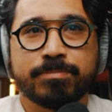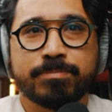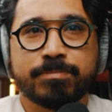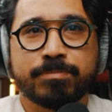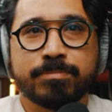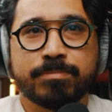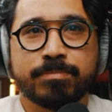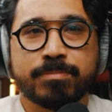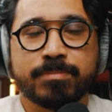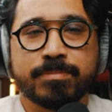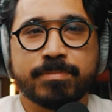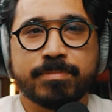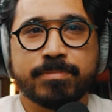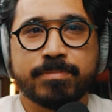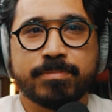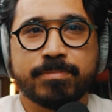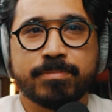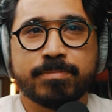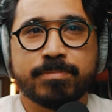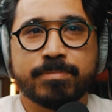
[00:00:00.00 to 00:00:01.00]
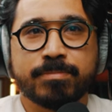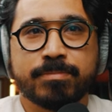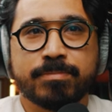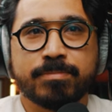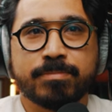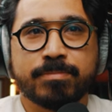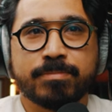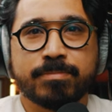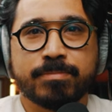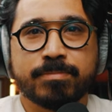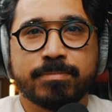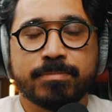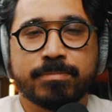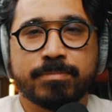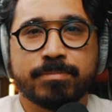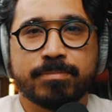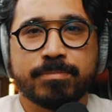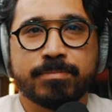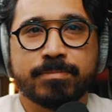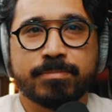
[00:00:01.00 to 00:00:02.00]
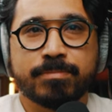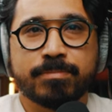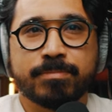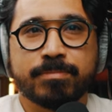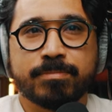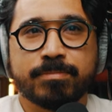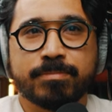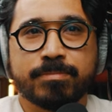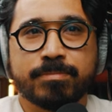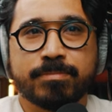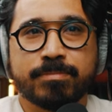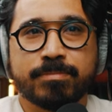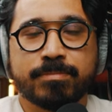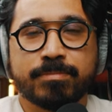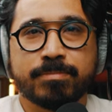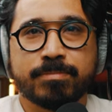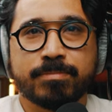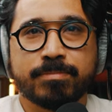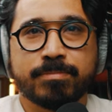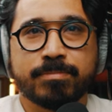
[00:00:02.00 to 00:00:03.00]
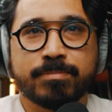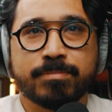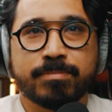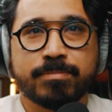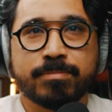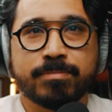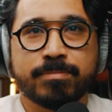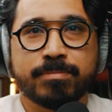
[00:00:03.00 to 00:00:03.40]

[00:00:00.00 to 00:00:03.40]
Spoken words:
(not speaking)